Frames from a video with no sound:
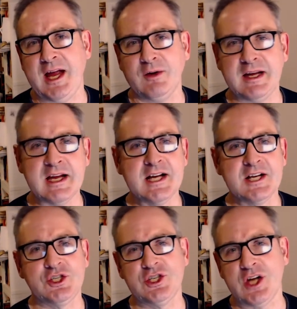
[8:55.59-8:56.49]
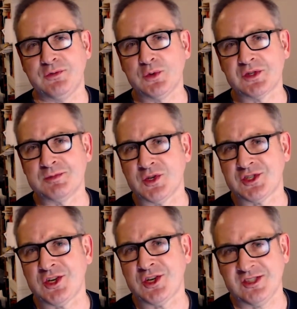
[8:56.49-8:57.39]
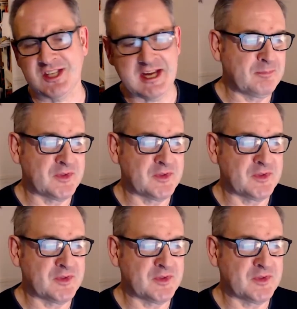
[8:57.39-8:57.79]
Harry Shuffles Moscotti,